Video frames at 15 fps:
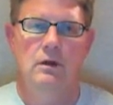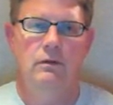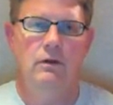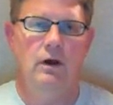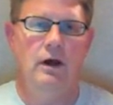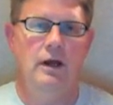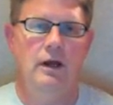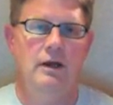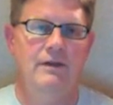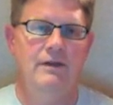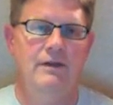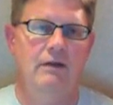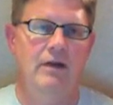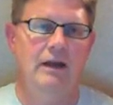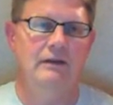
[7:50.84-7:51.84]
The height of
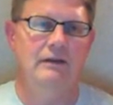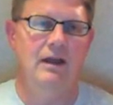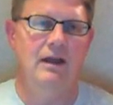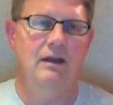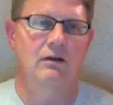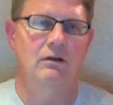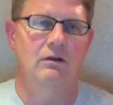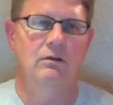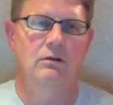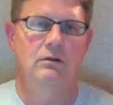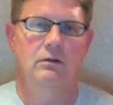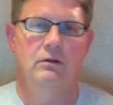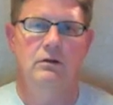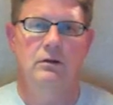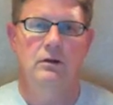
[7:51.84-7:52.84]
that rectangle
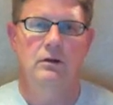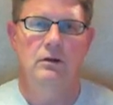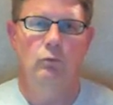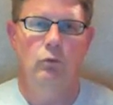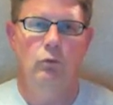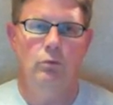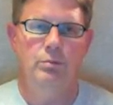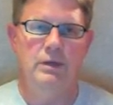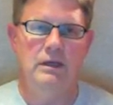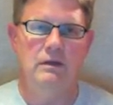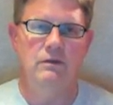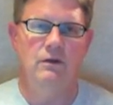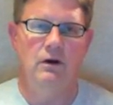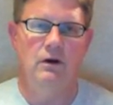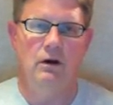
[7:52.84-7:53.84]
will
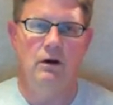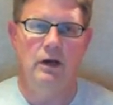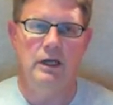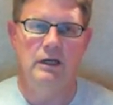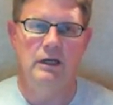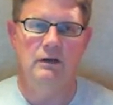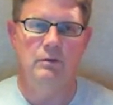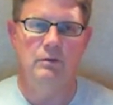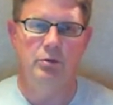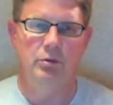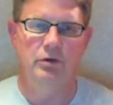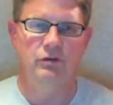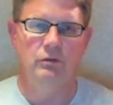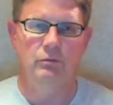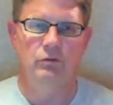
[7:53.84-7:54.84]
be the height of the
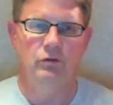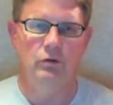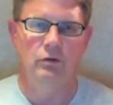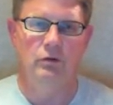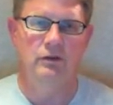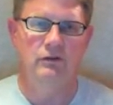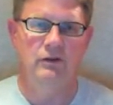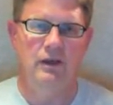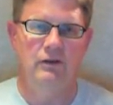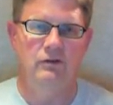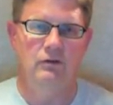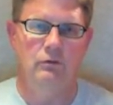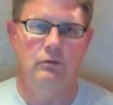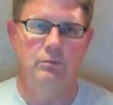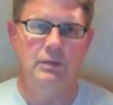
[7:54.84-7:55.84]
prism. So in this
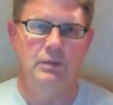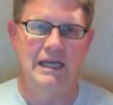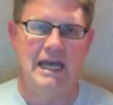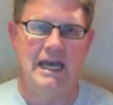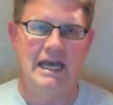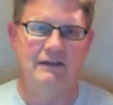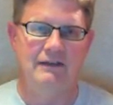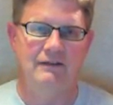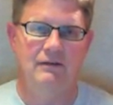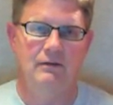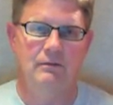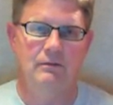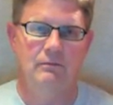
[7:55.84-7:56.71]
case it would be 8.